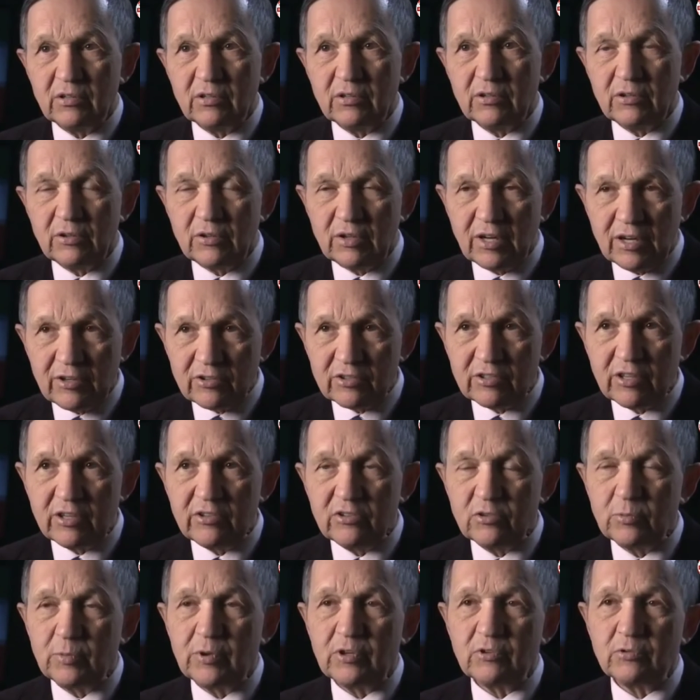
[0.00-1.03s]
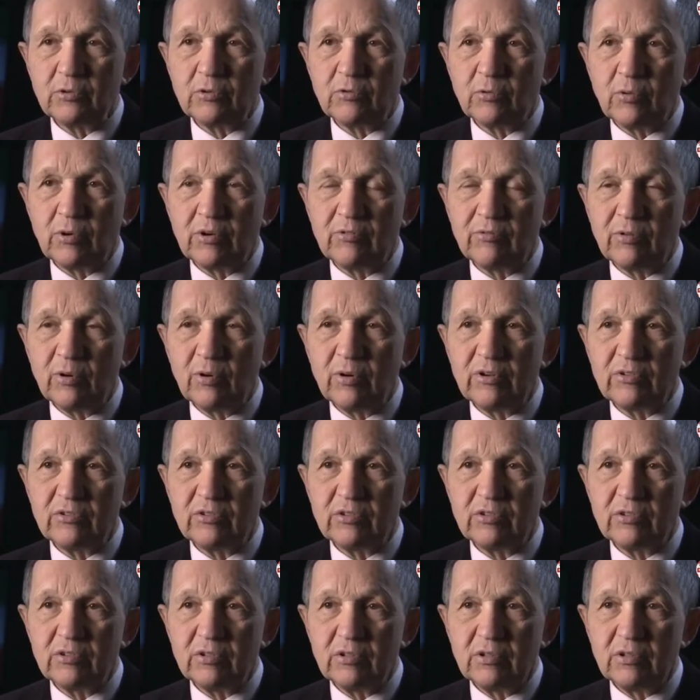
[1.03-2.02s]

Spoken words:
the United States speaks with one voice.